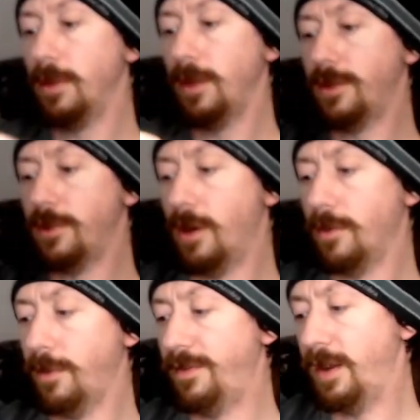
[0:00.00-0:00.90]

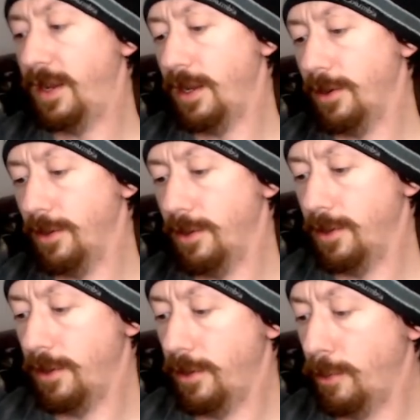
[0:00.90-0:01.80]
leotard with a
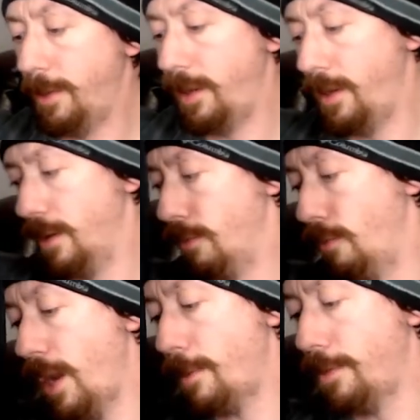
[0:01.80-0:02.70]
open
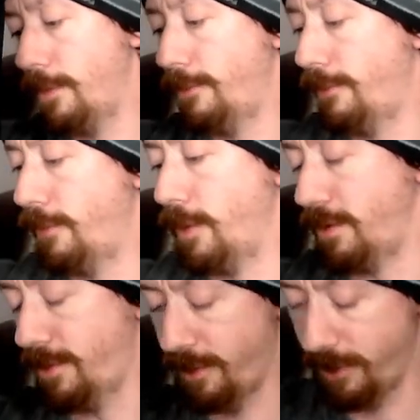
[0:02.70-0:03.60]
wrap
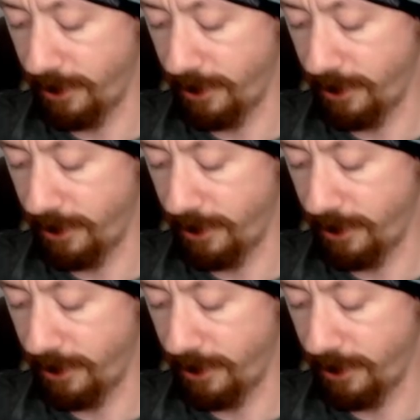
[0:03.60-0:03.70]
front,